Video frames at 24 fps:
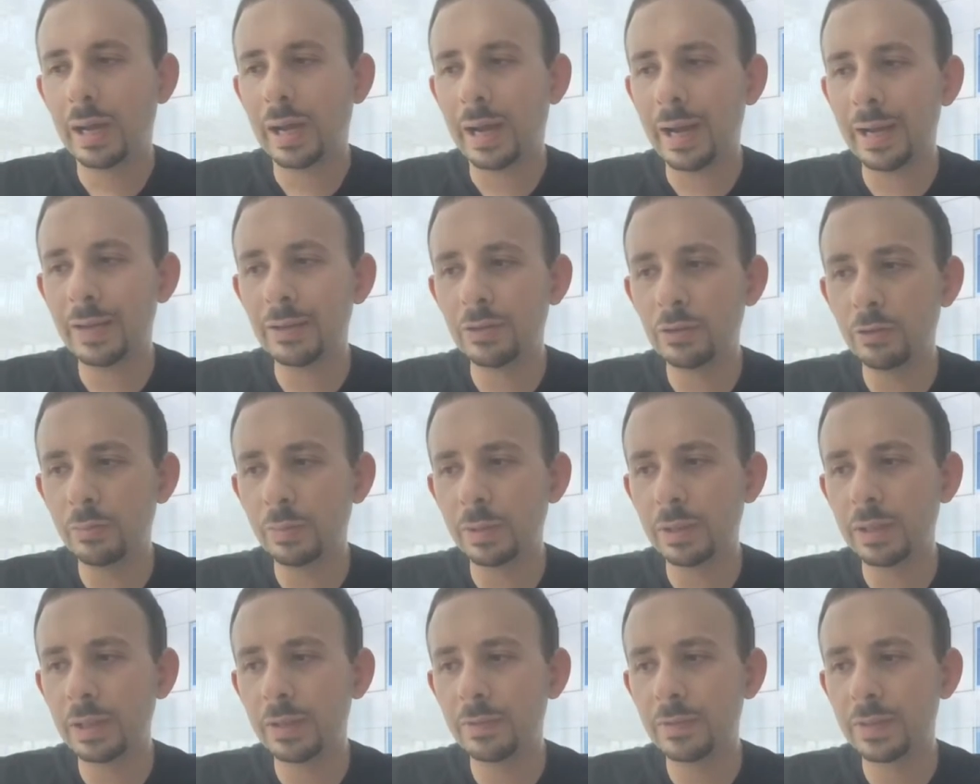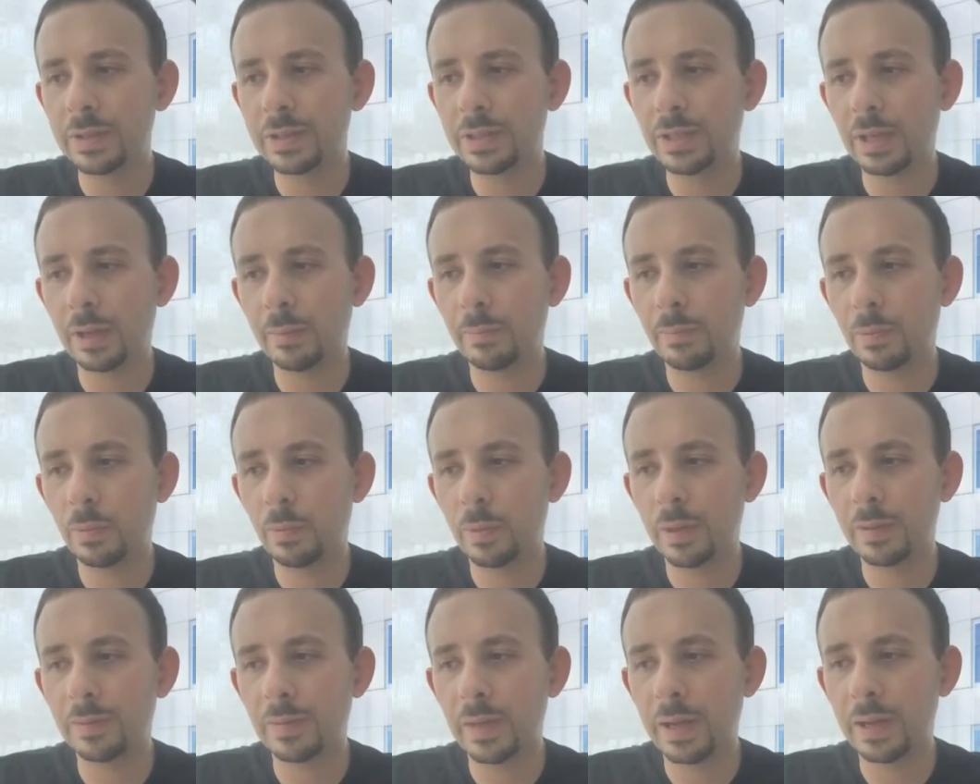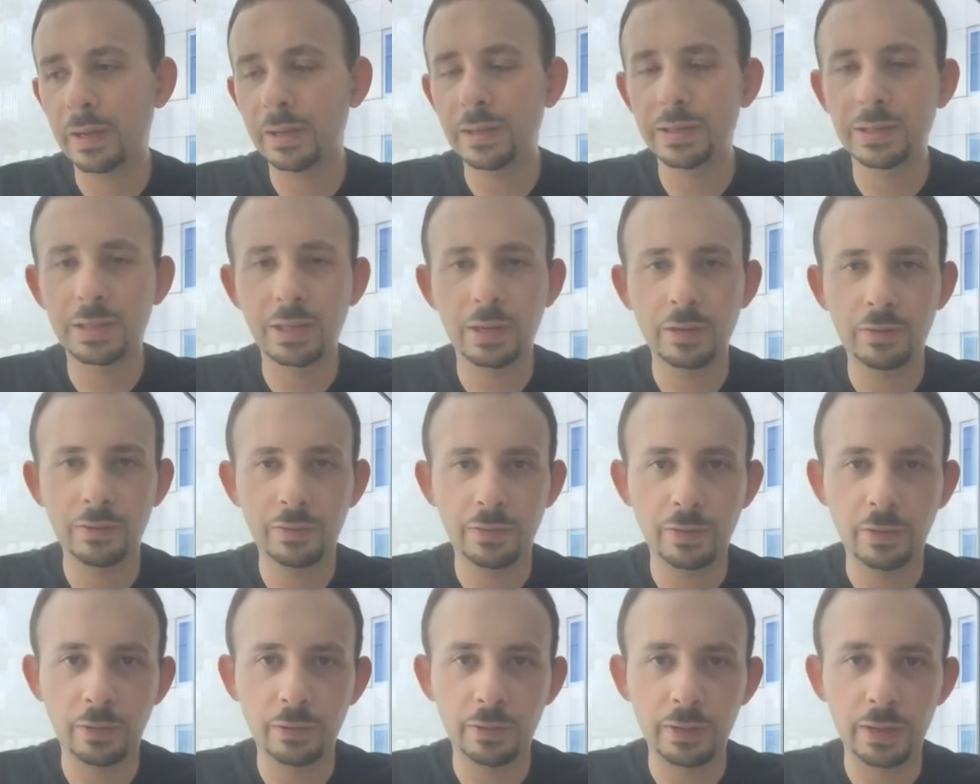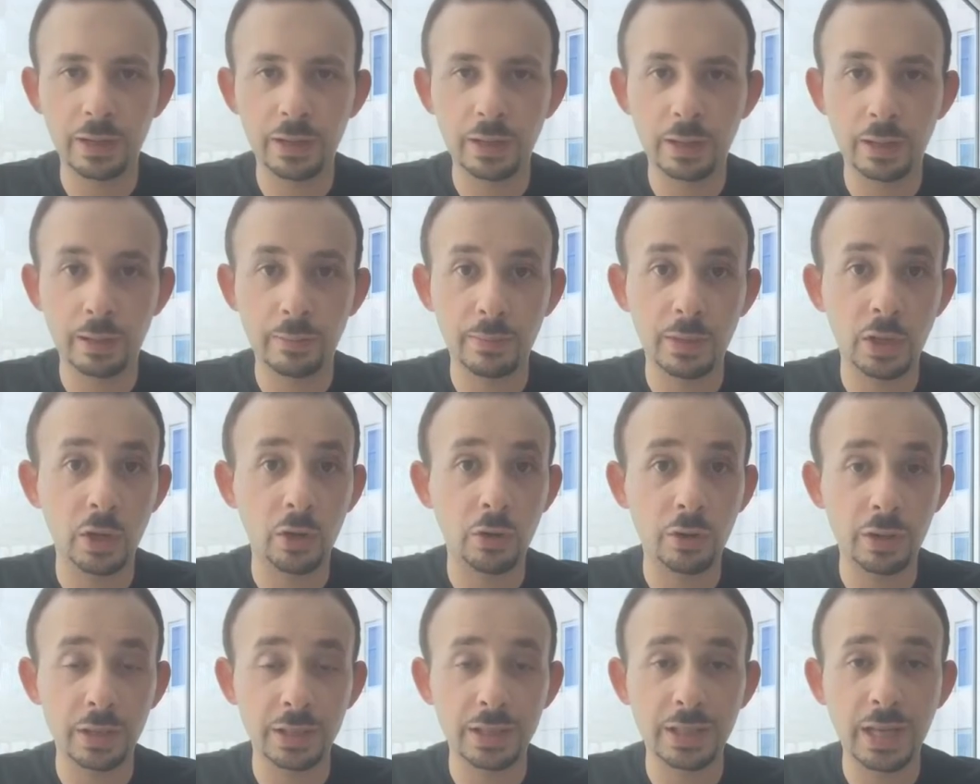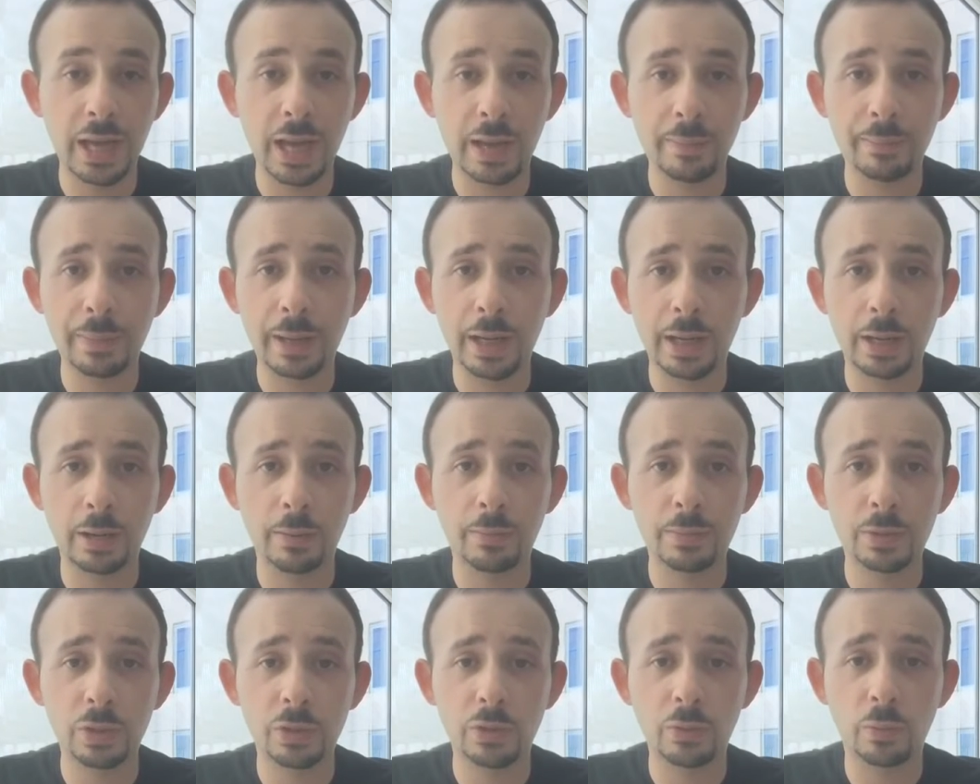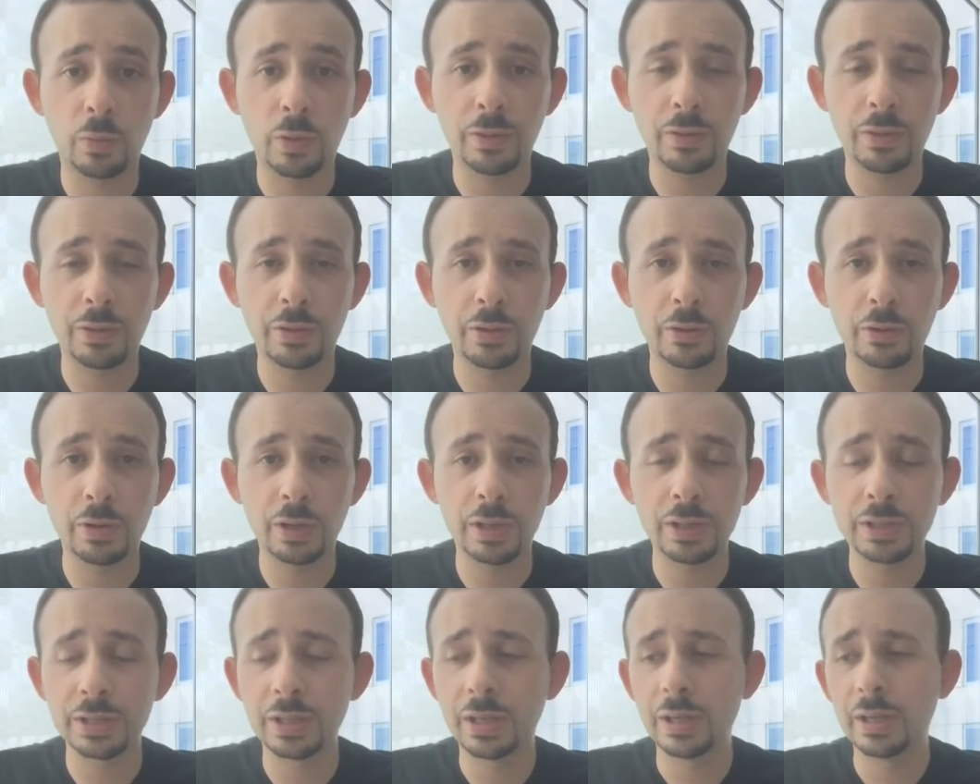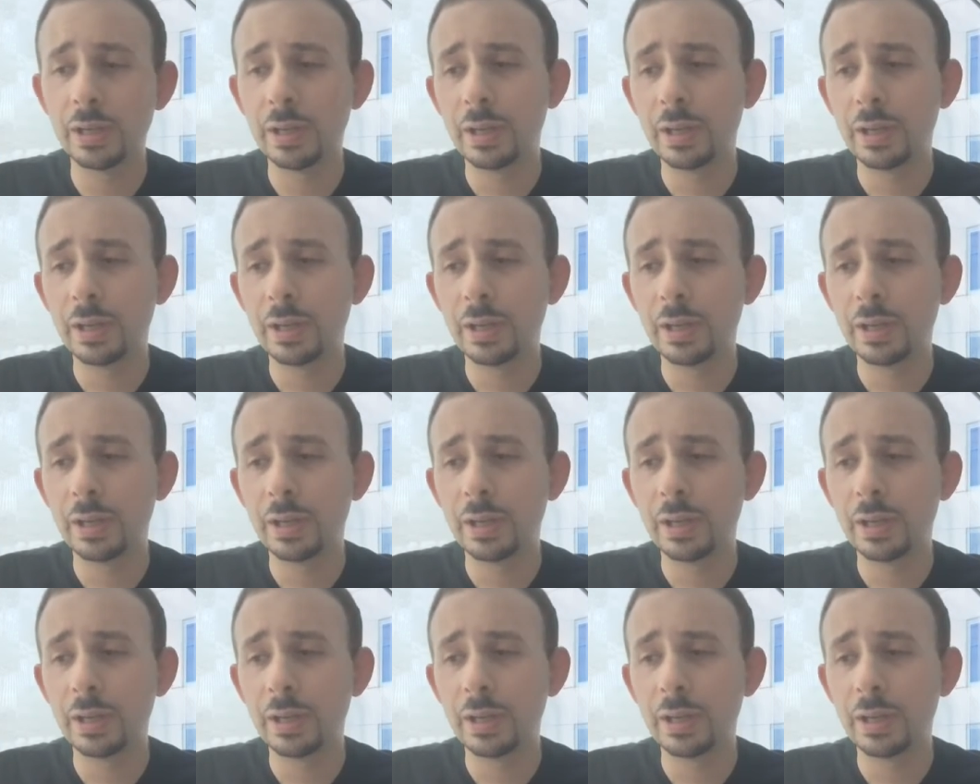I do believe at some point that it is going to fill the earnings gap back up to the 130s.